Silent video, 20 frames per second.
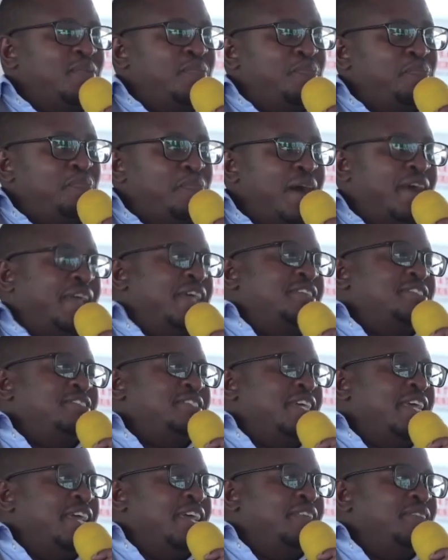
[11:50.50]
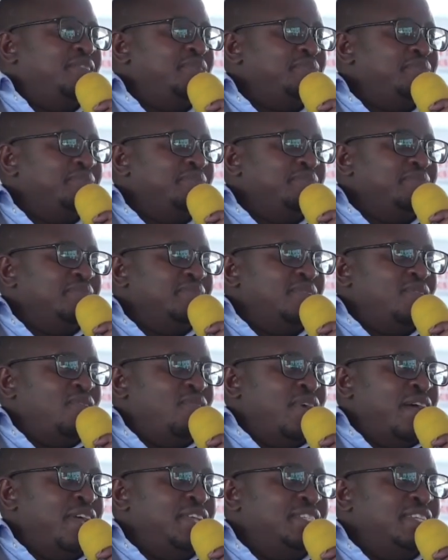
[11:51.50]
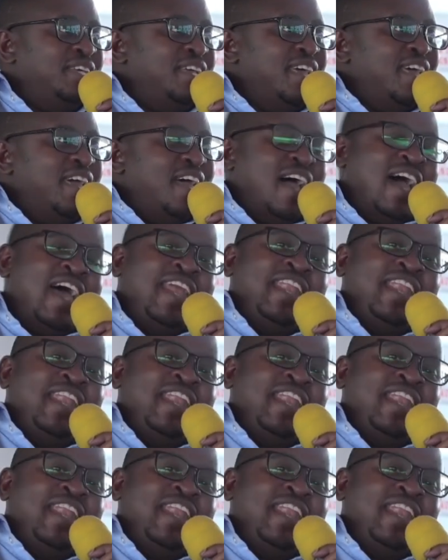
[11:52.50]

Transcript: packets again, right? And